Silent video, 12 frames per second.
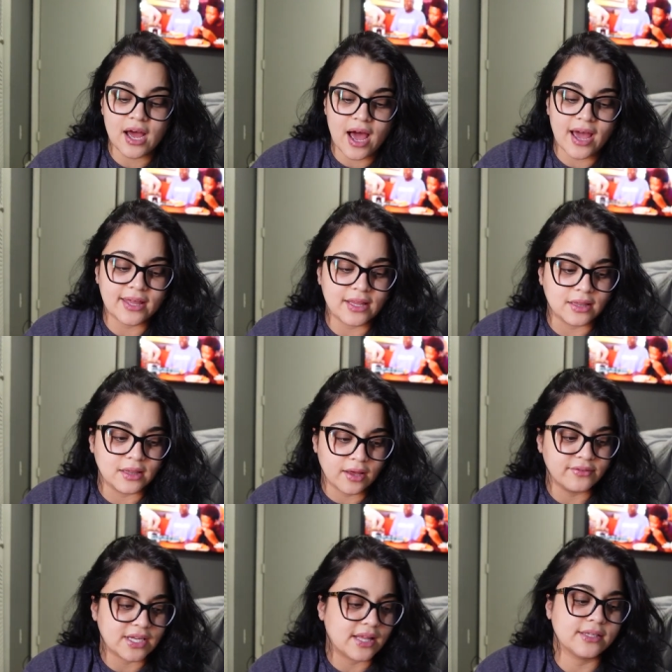I
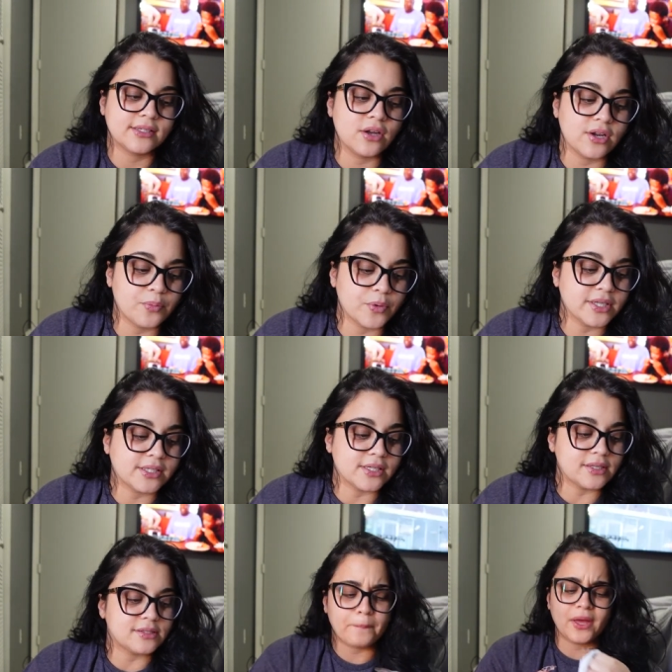loved Alex Ani
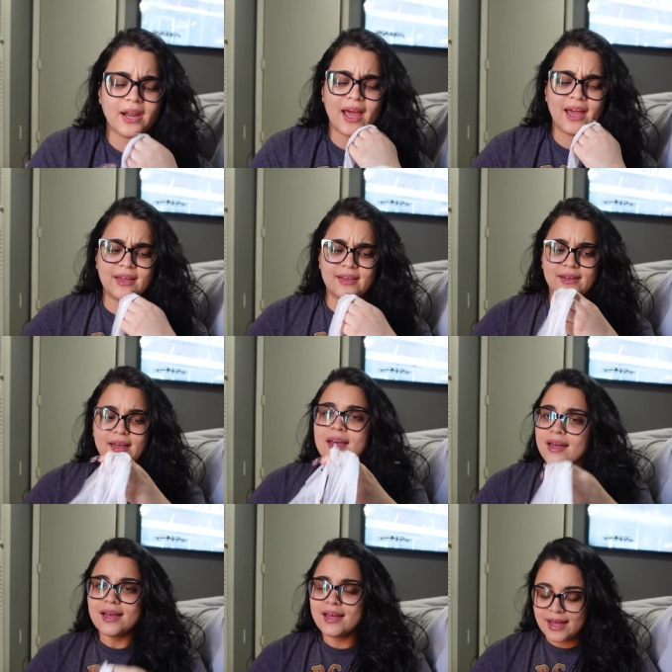bracelets. But I
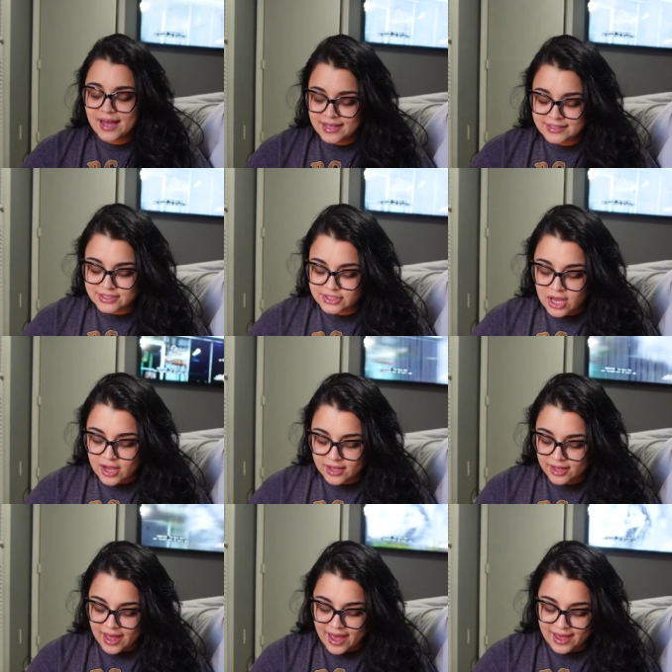
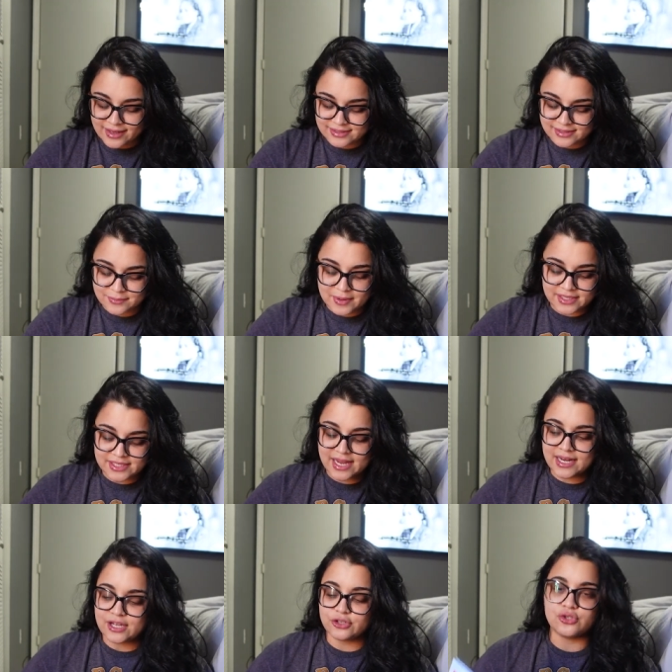suck at
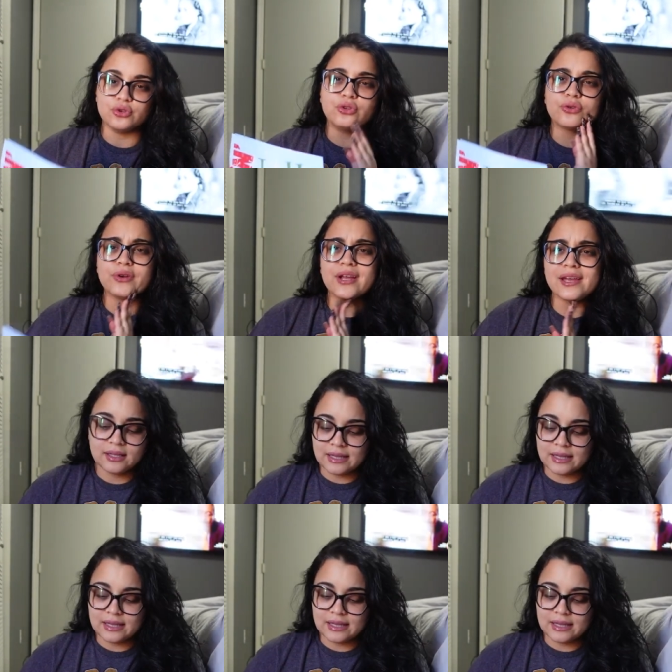maintaining jewelry.